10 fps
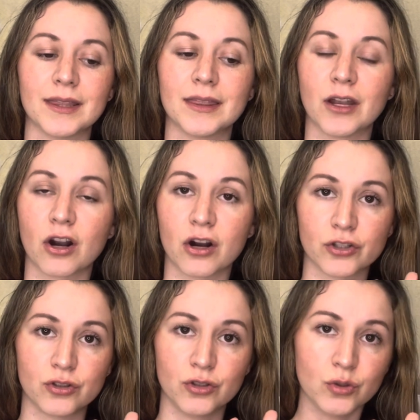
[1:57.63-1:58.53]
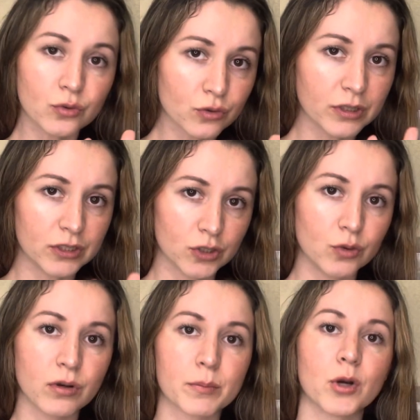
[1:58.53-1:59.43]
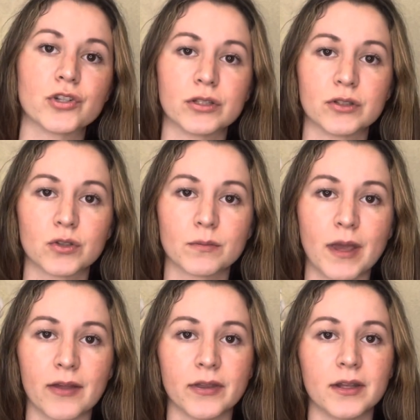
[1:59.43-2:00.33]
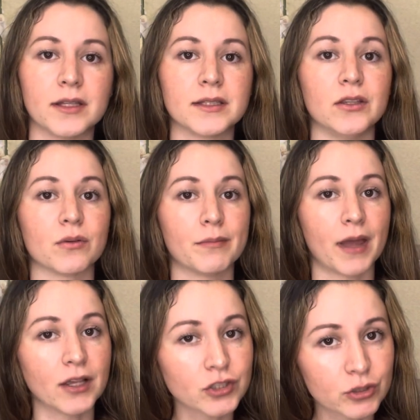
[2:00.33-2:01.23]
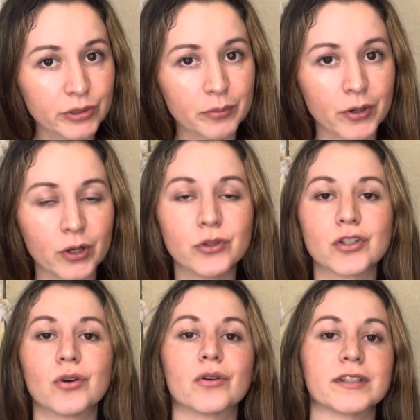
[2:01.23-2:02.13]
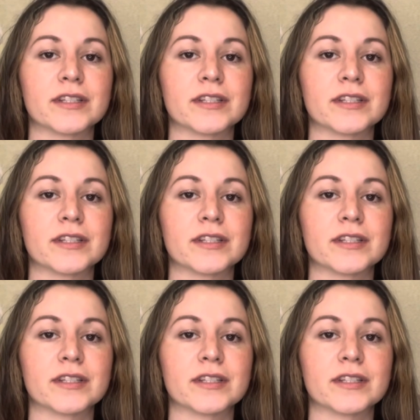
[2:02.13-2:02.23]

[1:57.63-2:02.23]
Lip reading: there are usually 2 approaches to math, and it's either mastery approach or